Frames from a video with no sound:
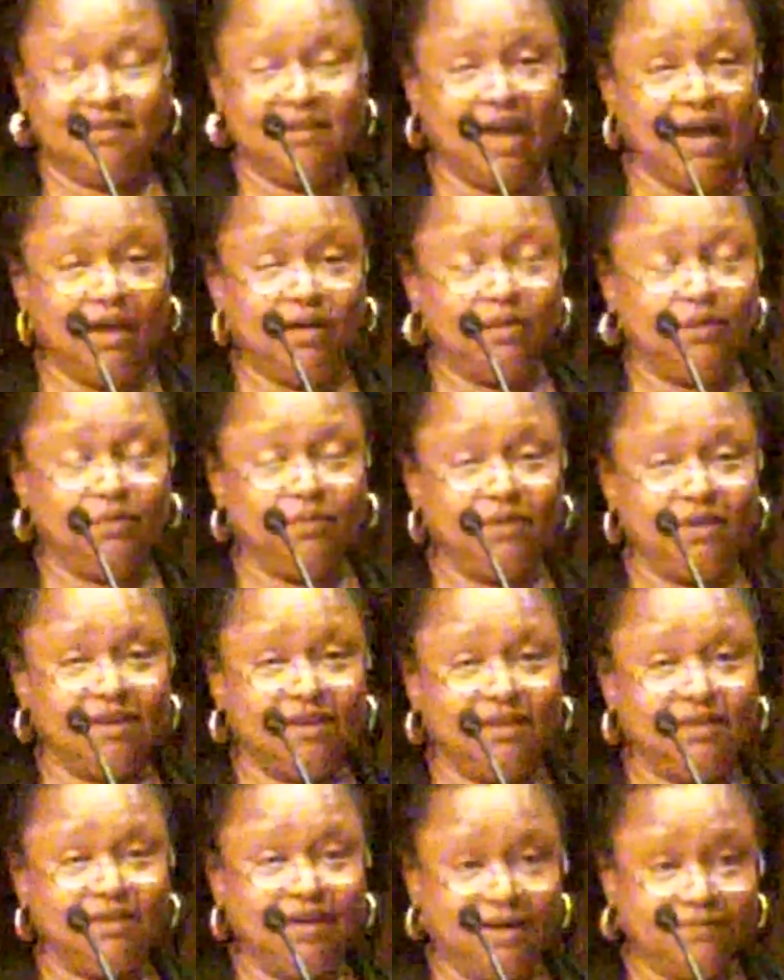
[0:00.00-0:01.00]

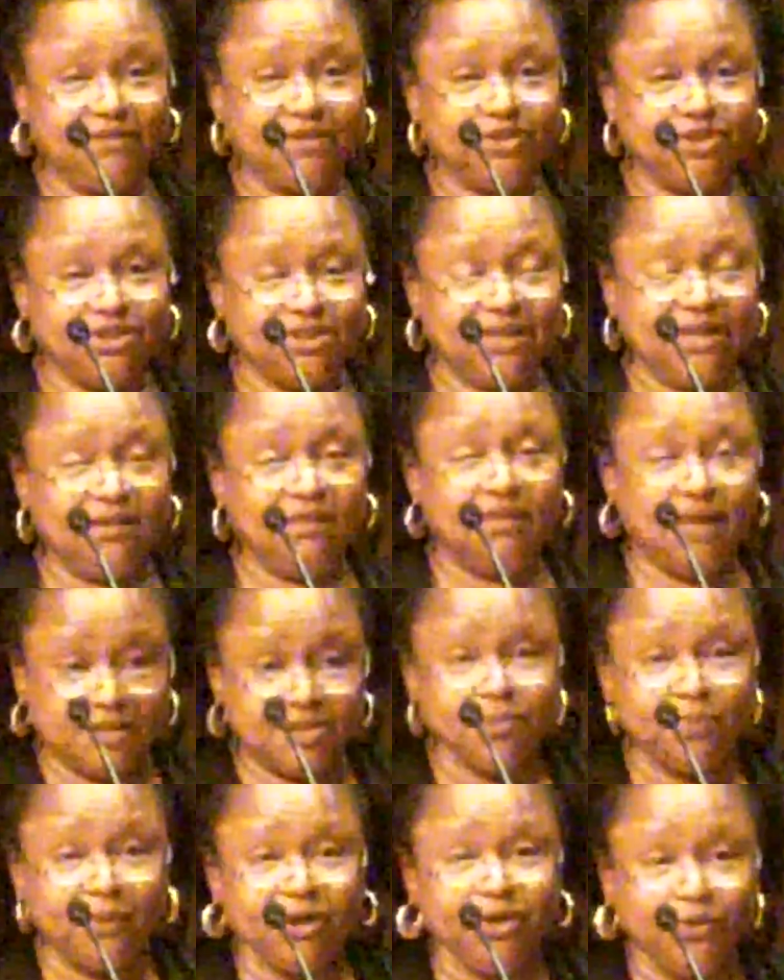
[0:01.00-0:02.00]
Now, you have to understand
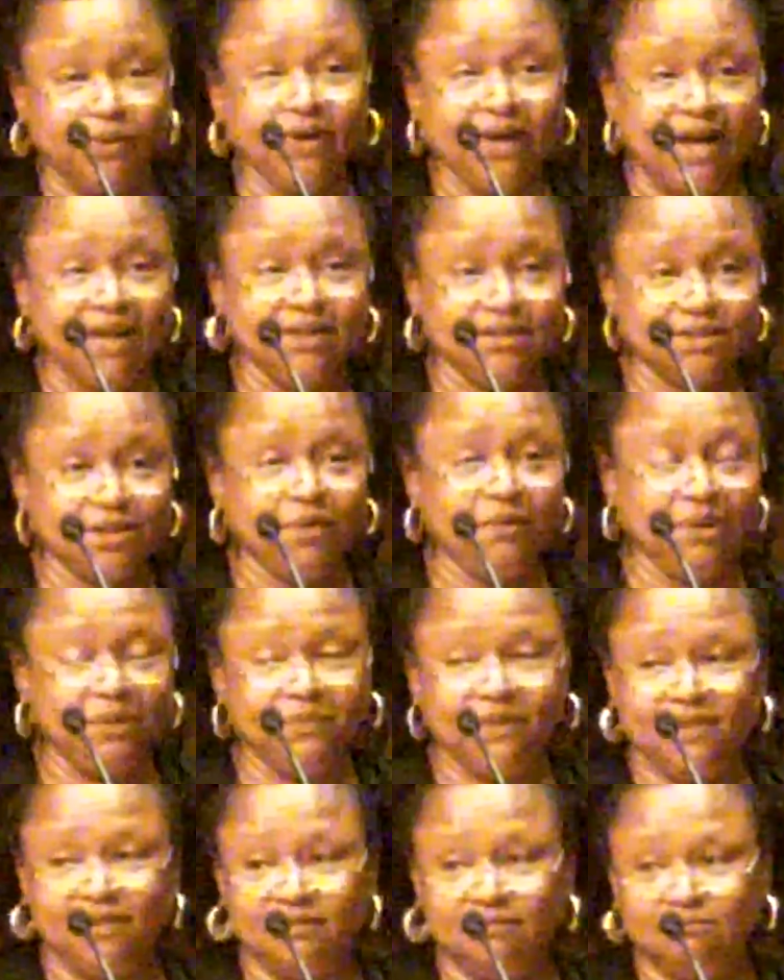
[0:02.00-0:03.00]
that's where your head is
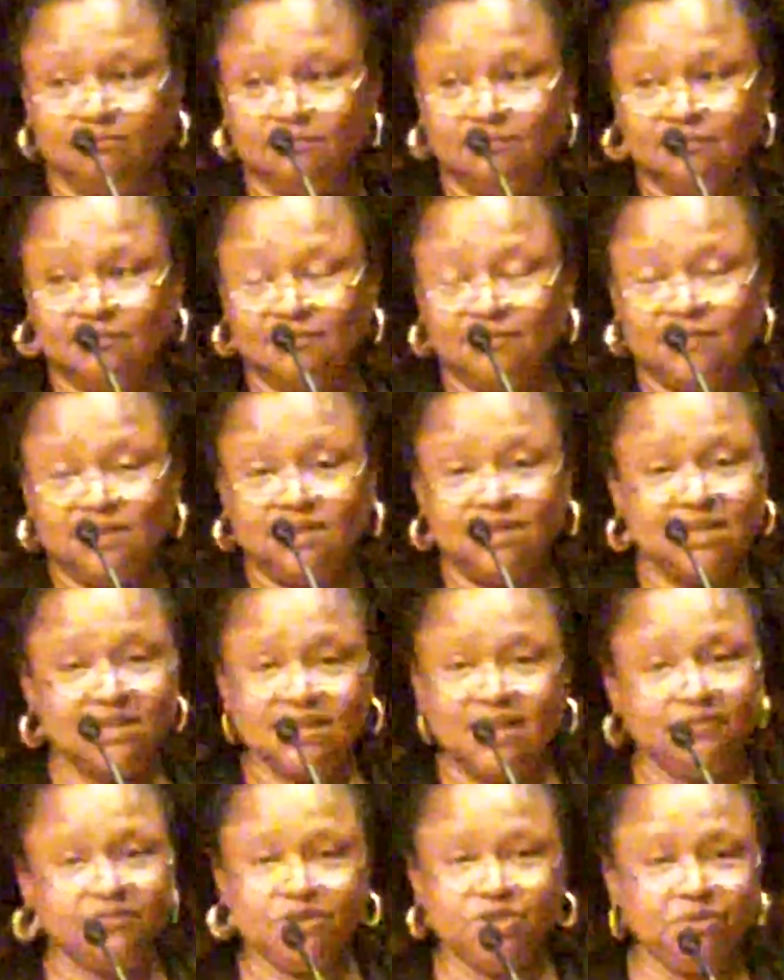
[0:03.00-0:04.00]
going with it. It
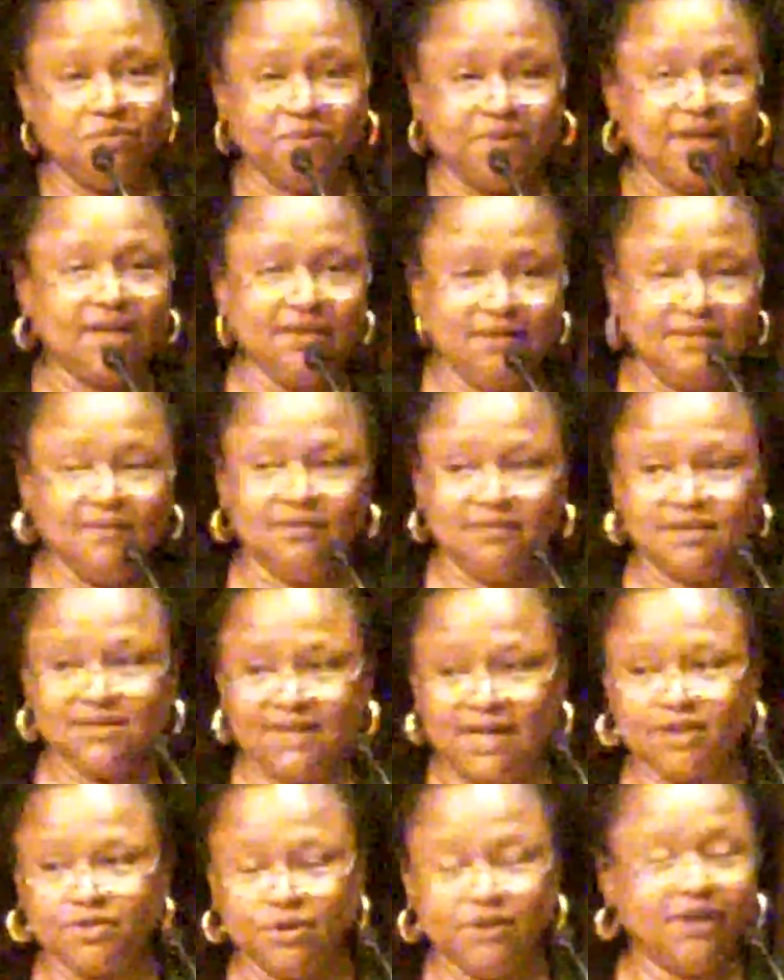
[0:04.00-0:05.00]
doesn't have to do with anything
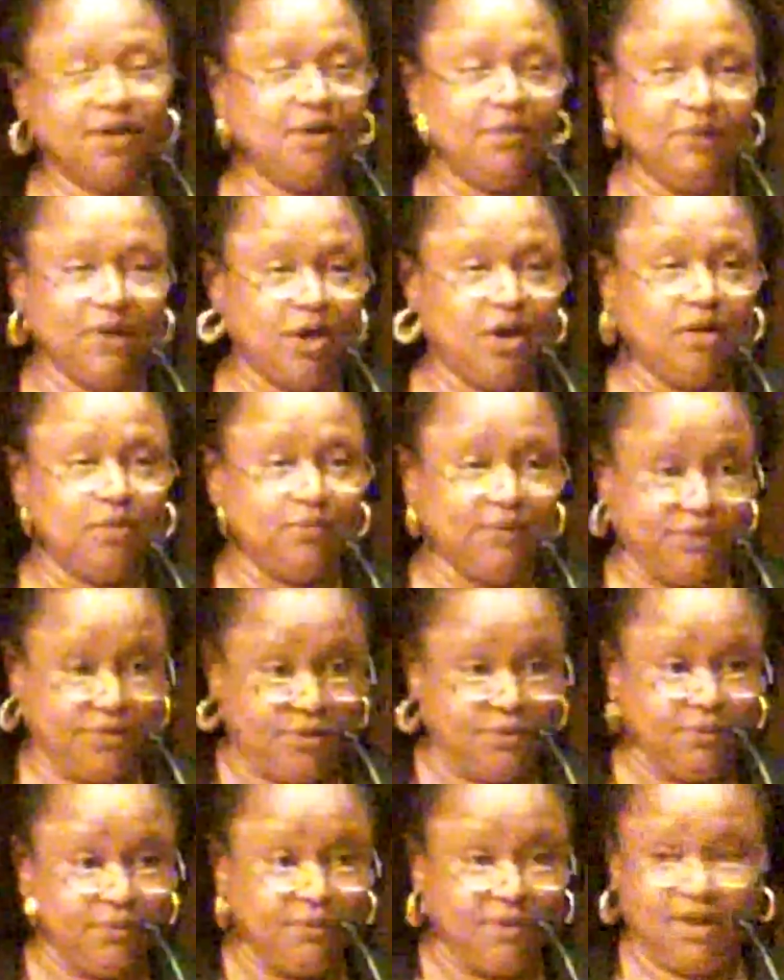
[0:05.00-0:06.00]
that's actually going on with
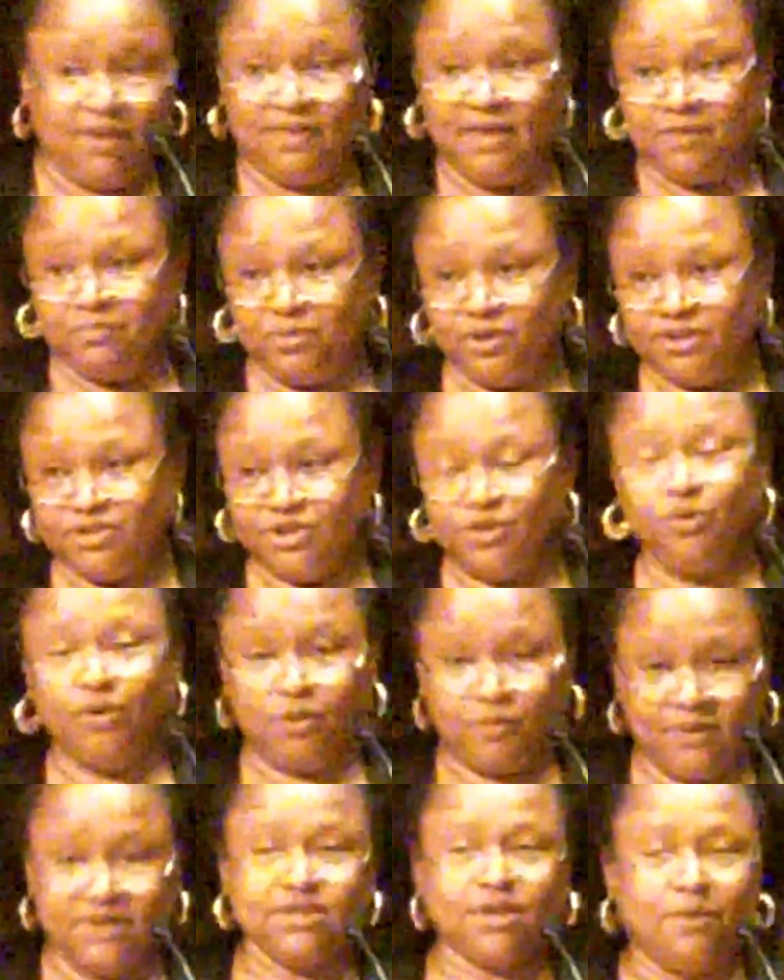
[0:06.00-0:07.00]
you, that person,
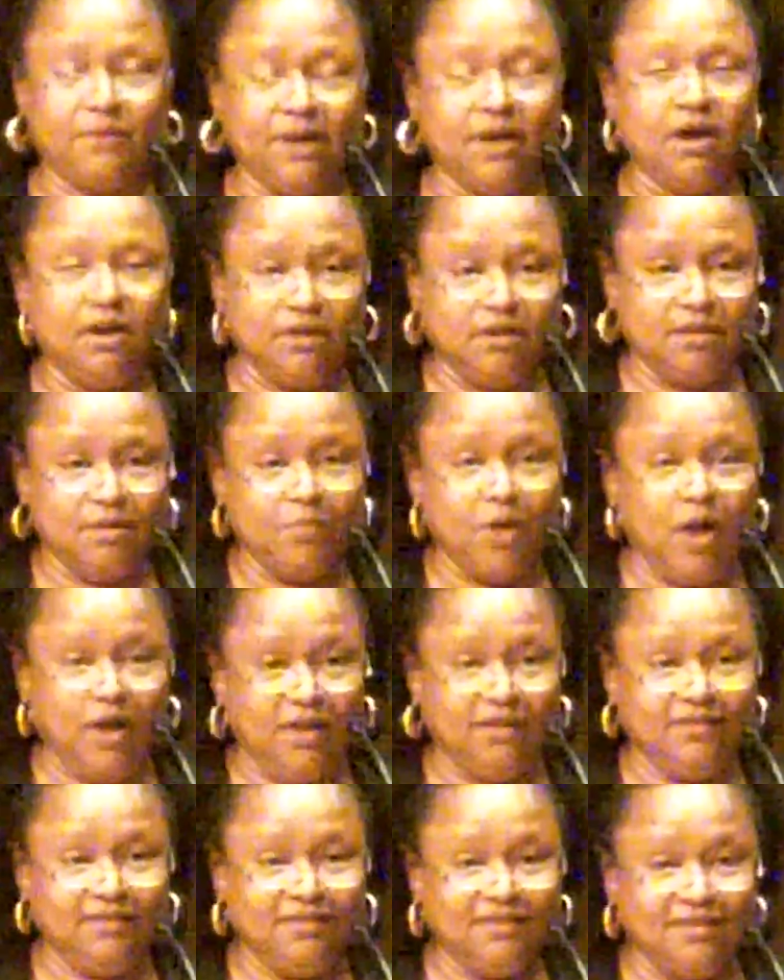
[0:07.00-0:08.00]
or what's going on in the
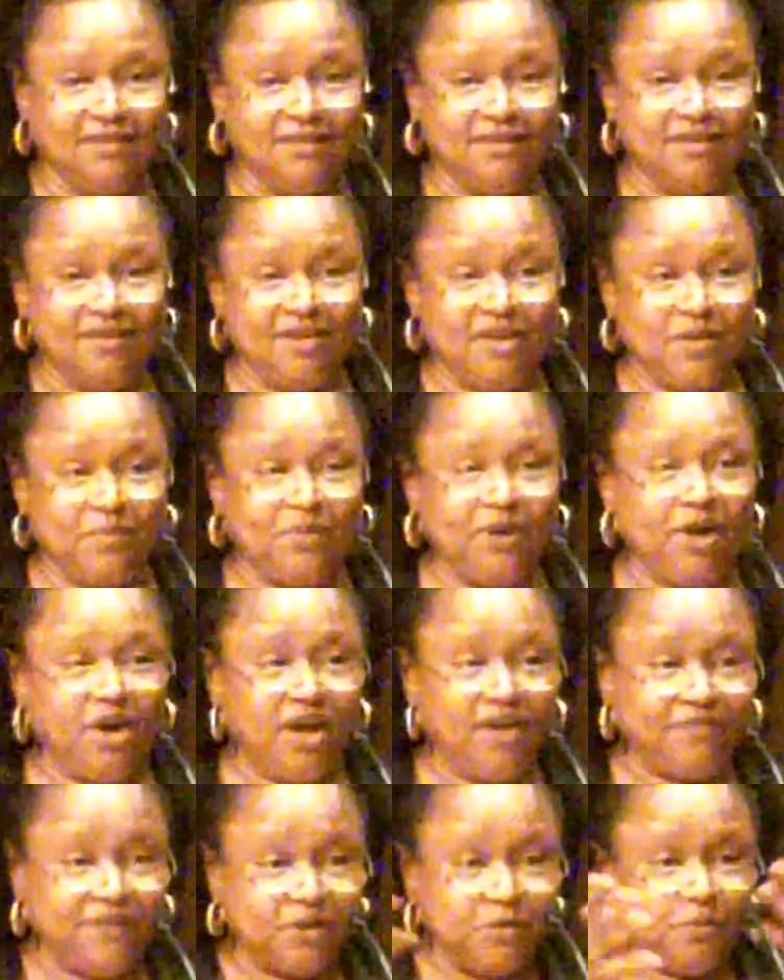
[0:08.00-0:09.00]
mall. But
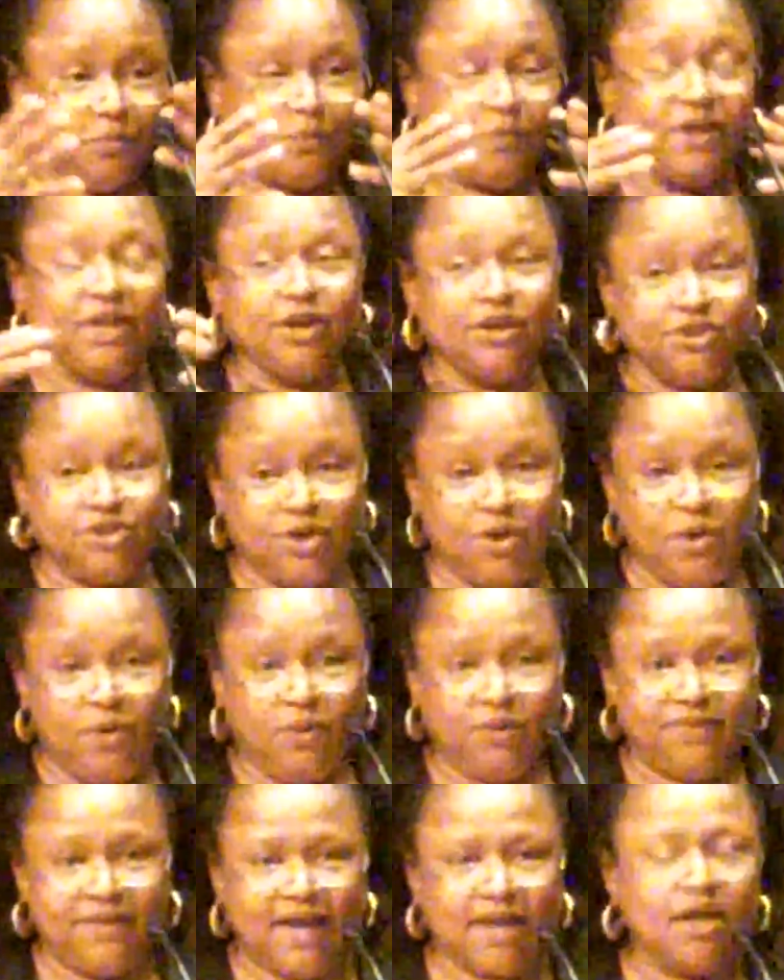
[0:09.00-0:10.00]
often we are
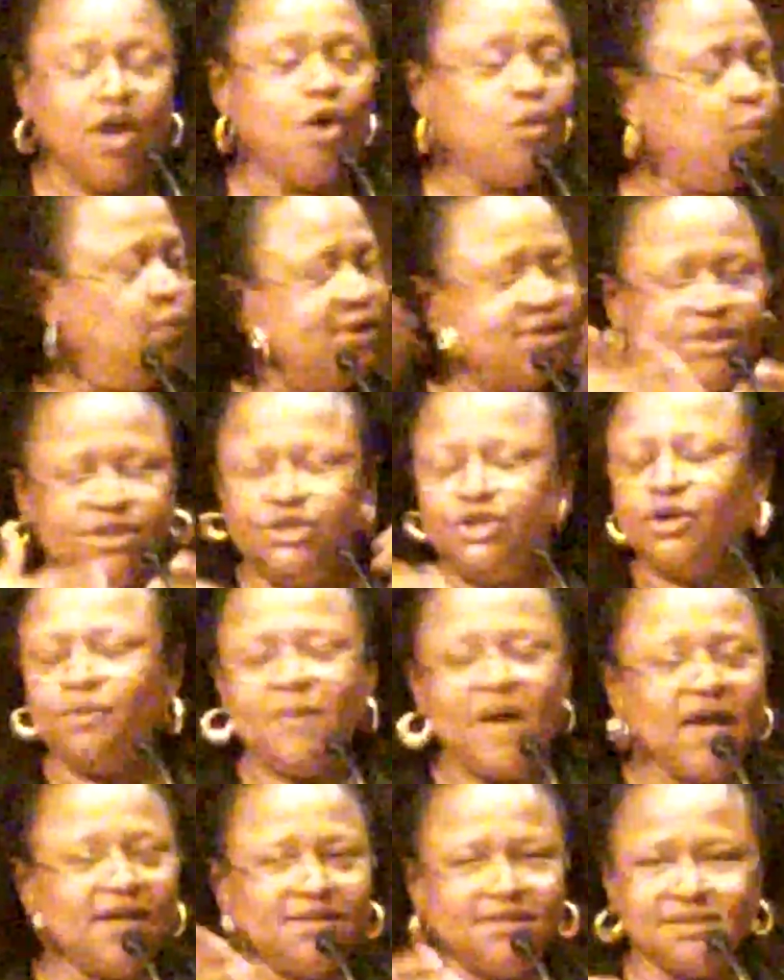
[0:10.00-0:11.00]
told that what's in your
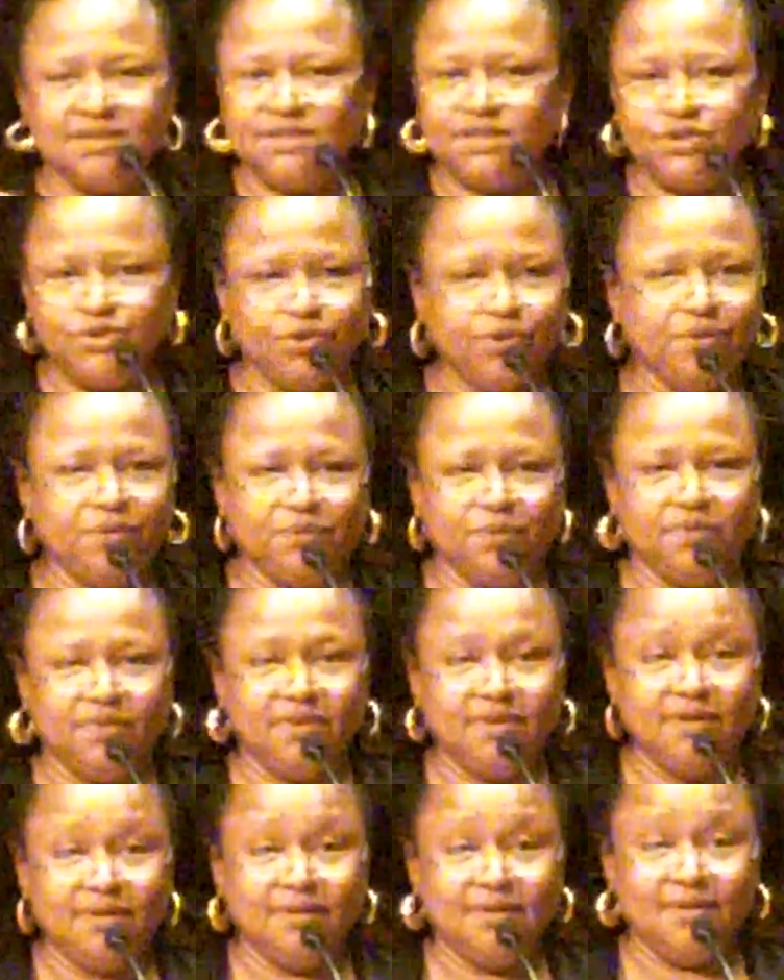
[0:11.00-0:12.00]
mind is the truth.